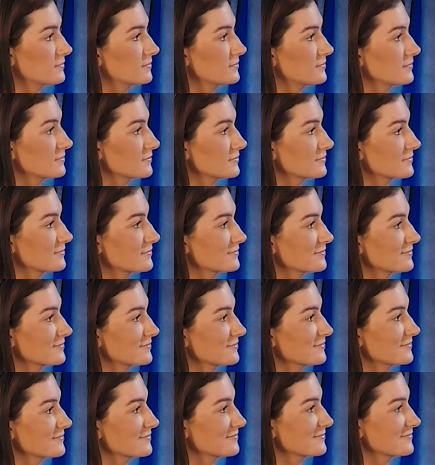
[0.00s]

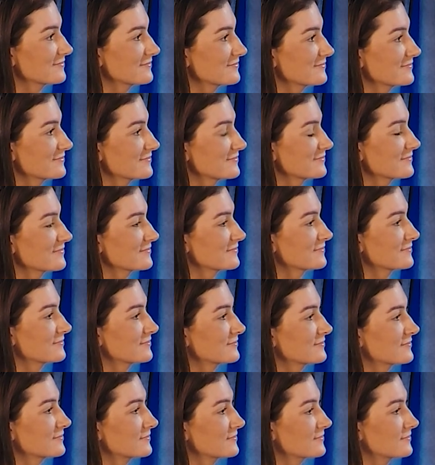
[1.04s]

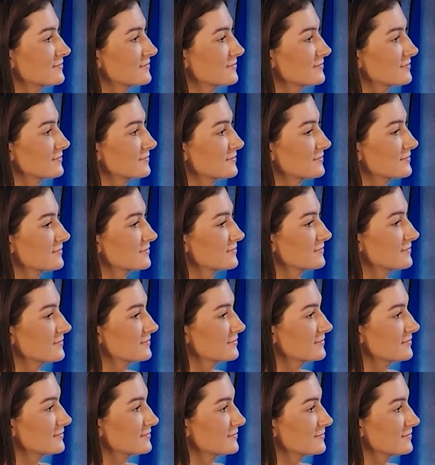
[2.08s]

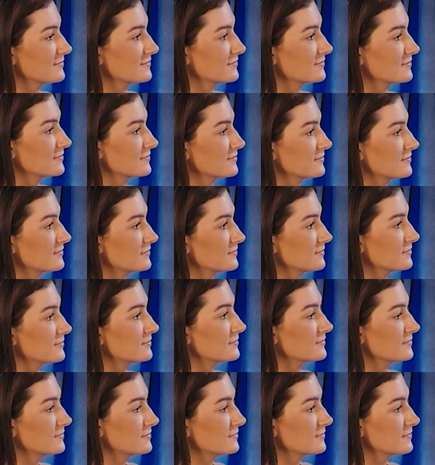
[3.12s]

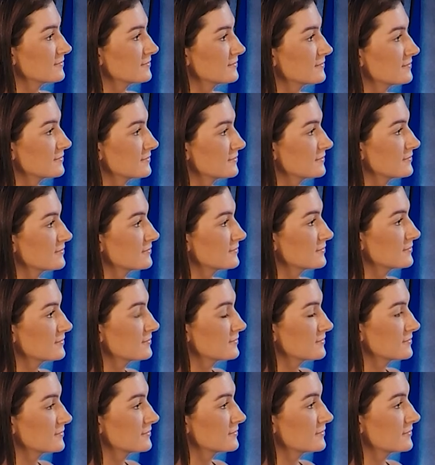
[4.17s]
[no speech]